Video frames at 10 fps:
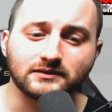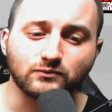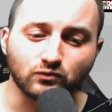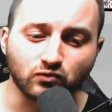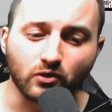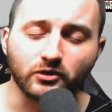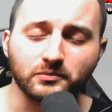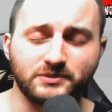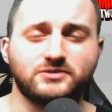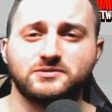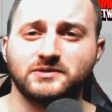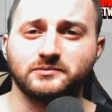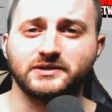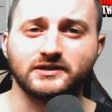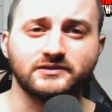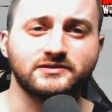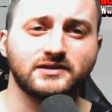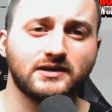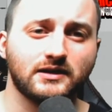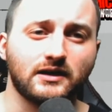Royal Beardsmen because,
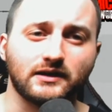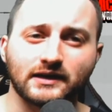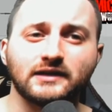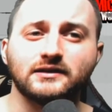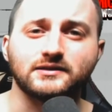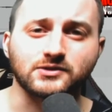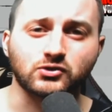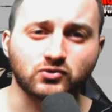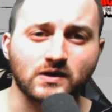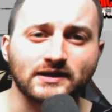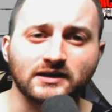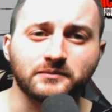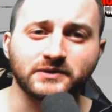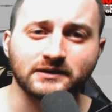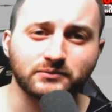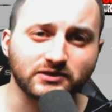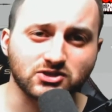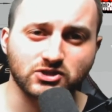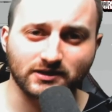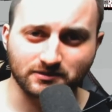again, it's a great company. Please
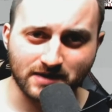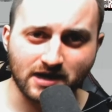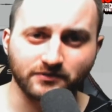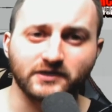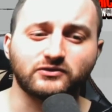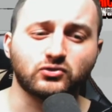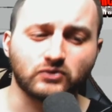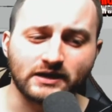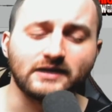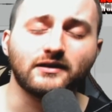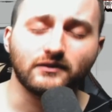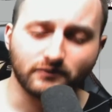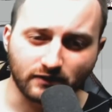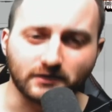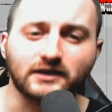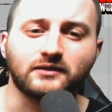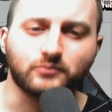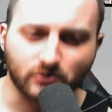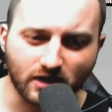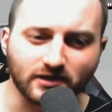check them out. They have great fucking
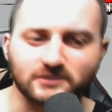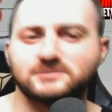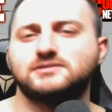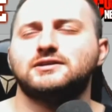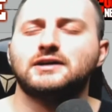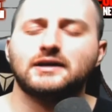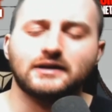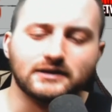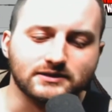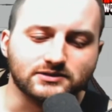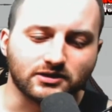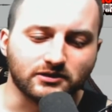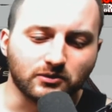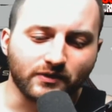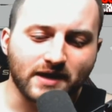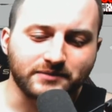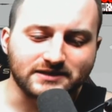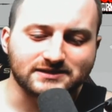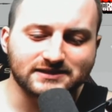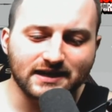products. So with that
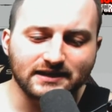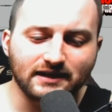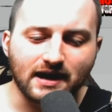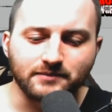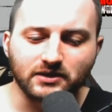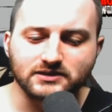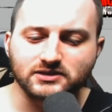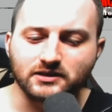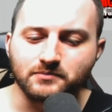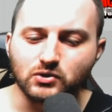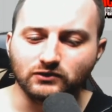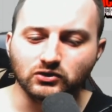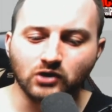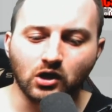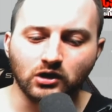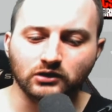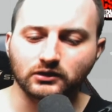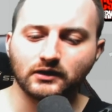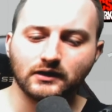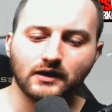being said, I'm just going to move along.